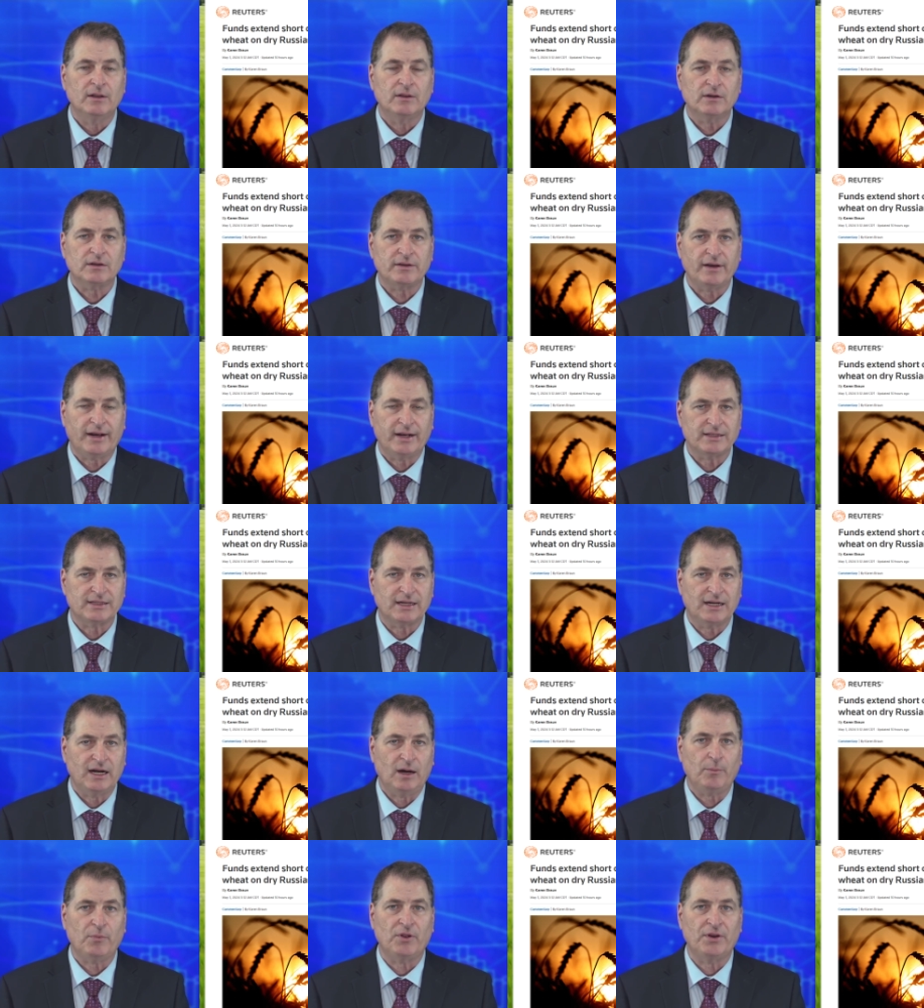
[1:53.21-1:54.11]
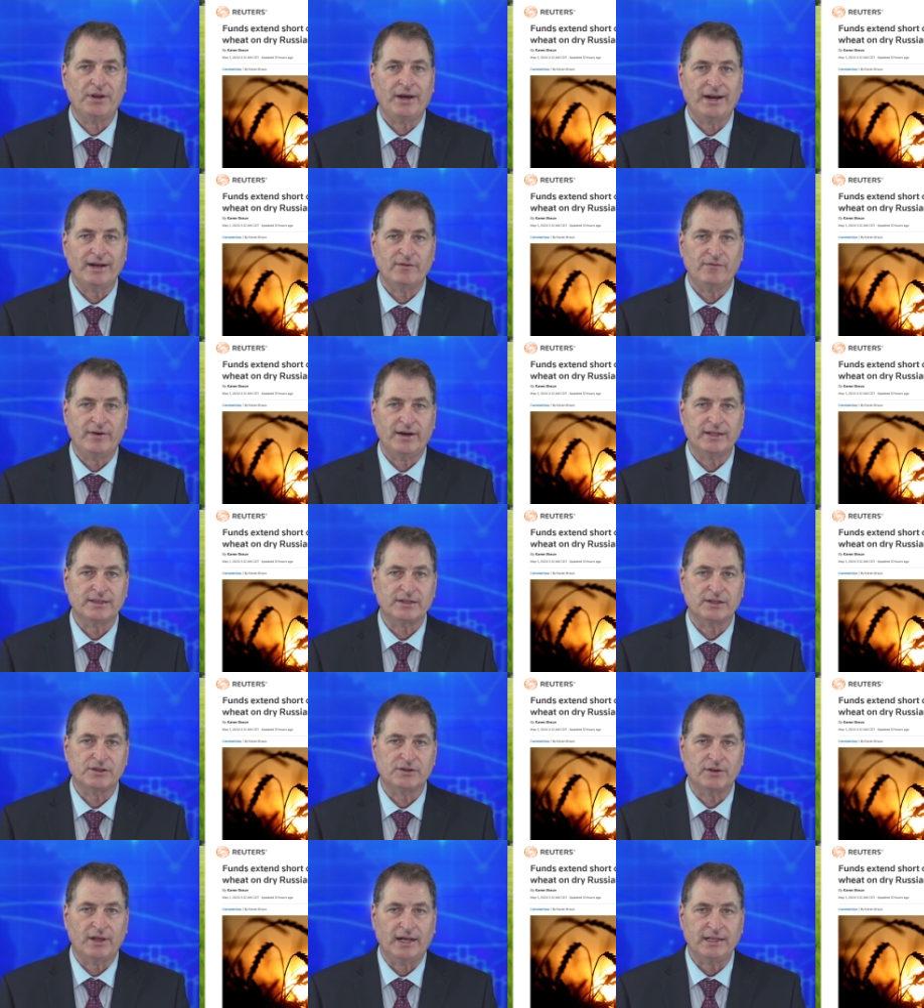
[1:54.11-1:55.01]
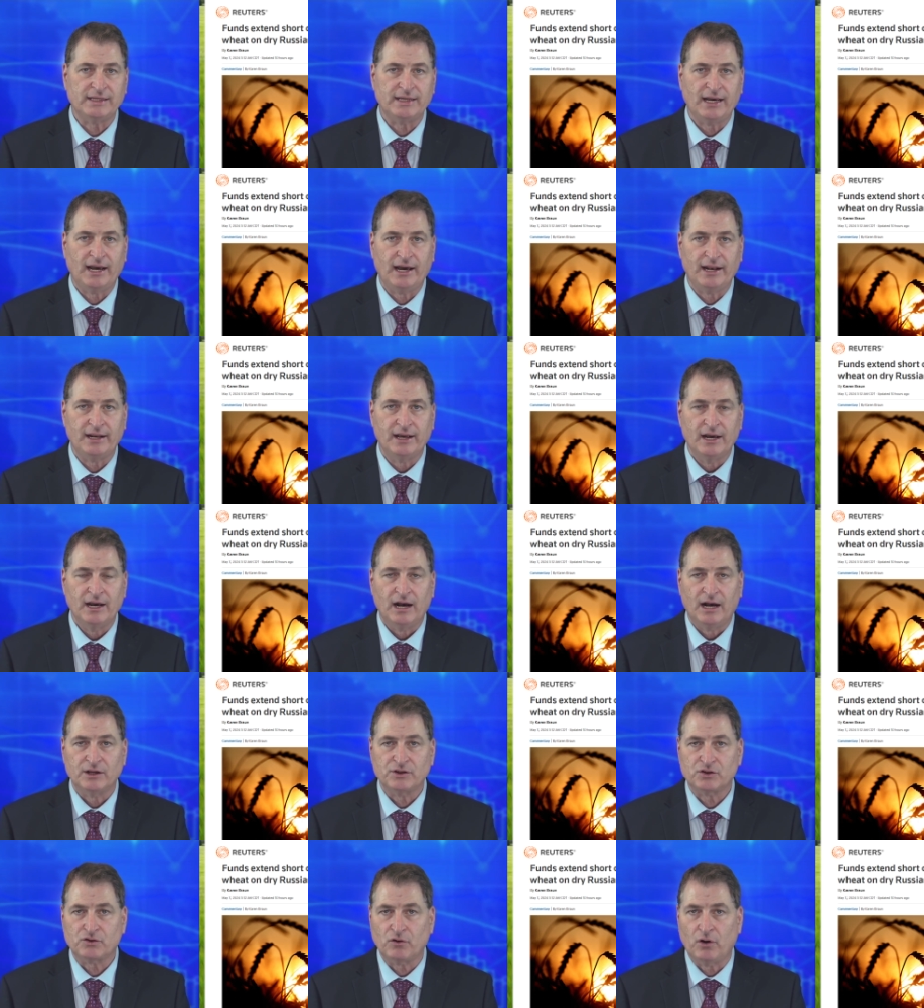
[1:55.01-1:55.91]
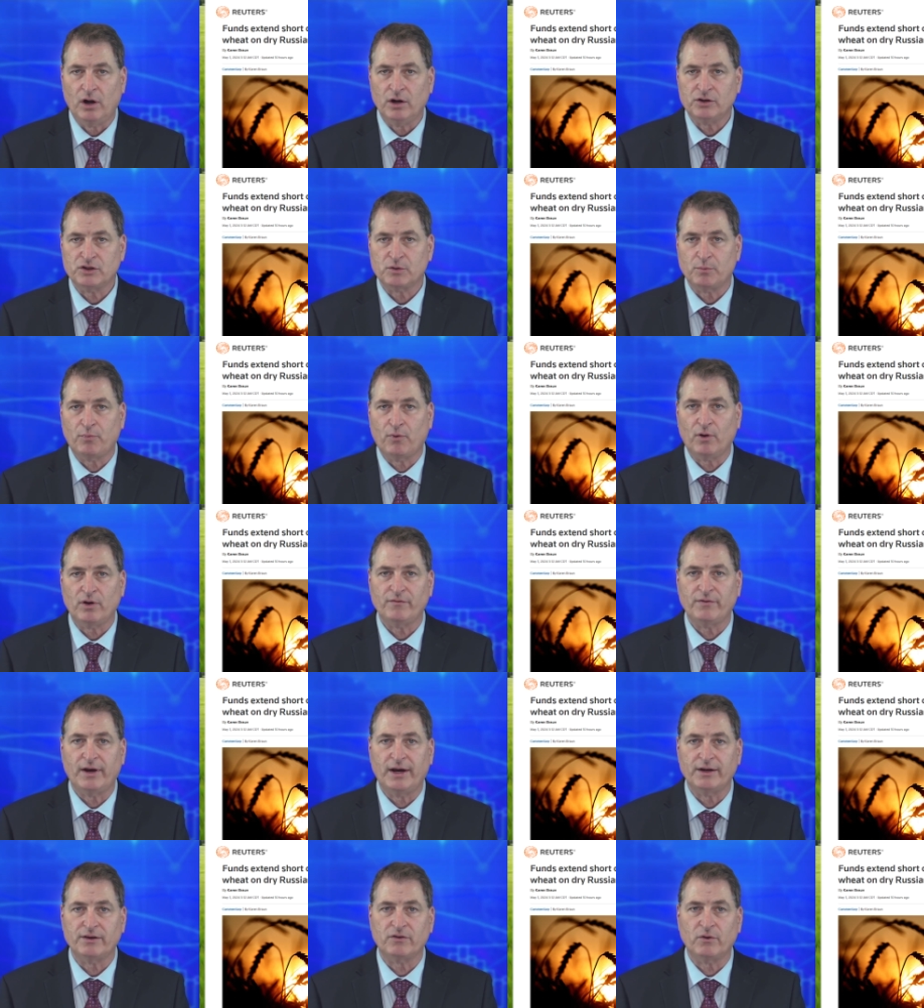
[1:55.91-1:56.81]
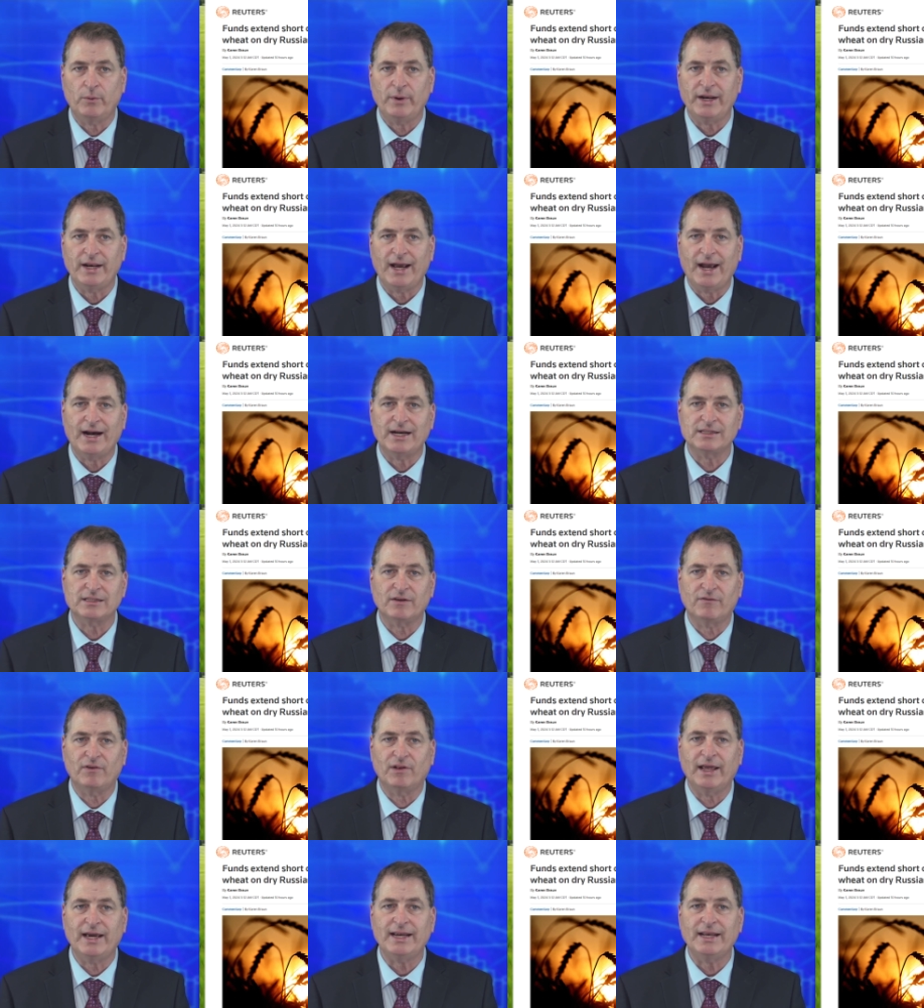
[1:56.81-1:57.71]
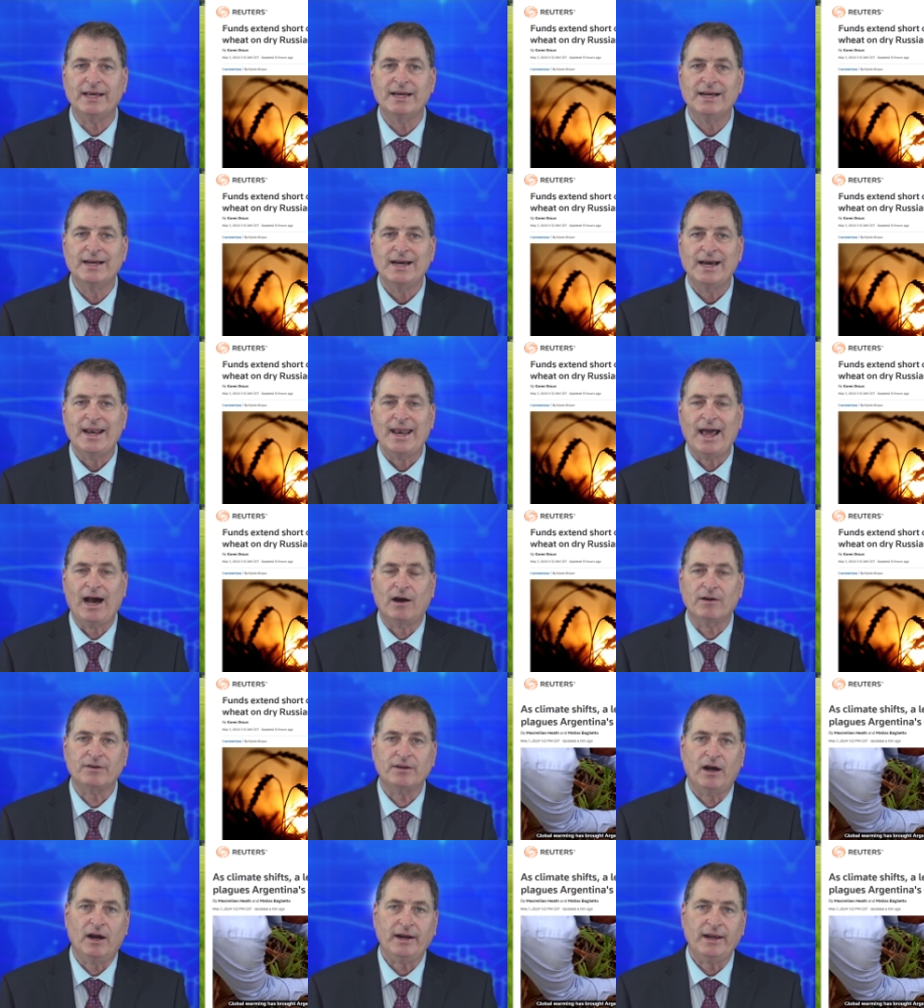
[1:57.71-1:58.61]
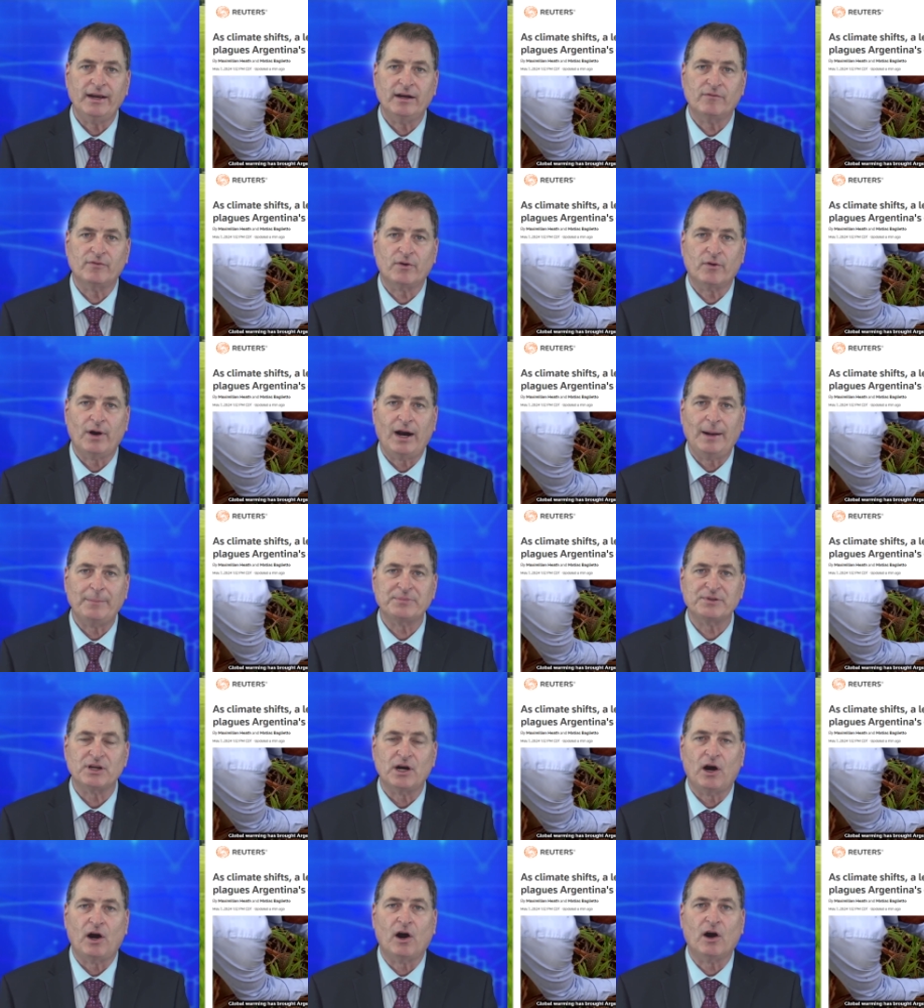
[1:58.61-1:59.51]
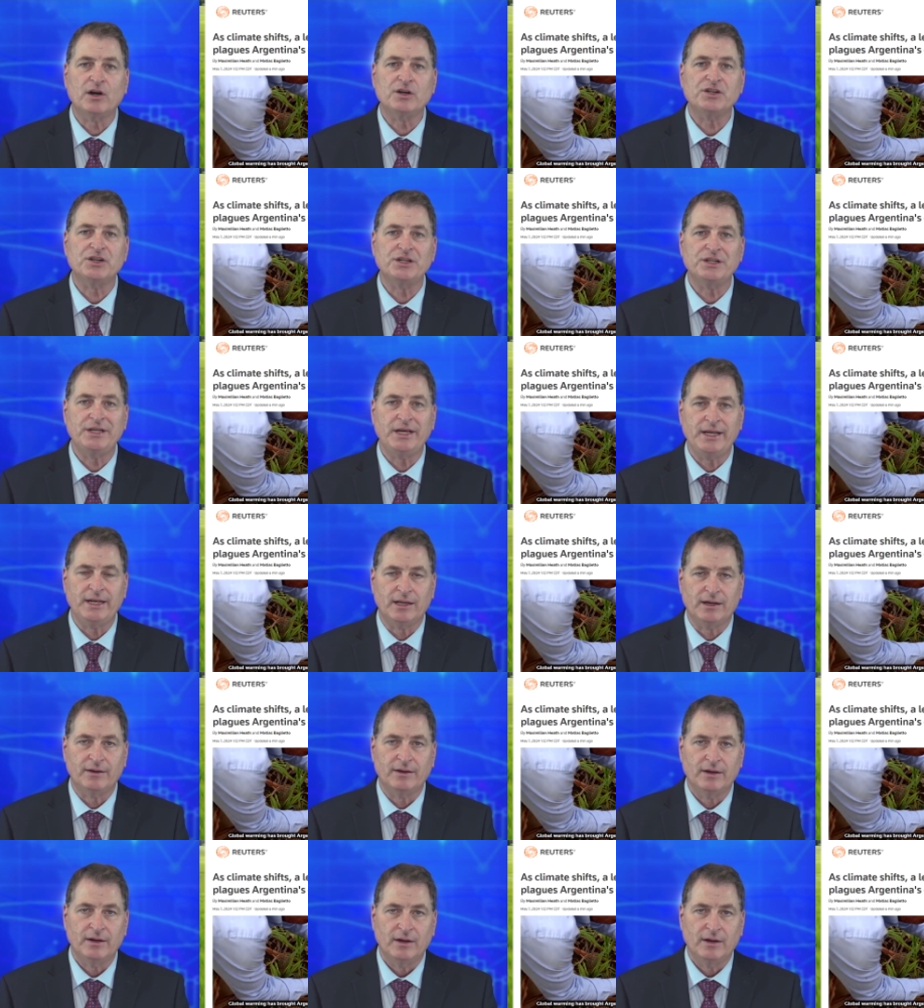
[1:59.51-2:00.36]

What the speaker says: Looks like it's a couple of night events, and so that's had a strong support value to wheat as of late. Now, talking of crops, Argentina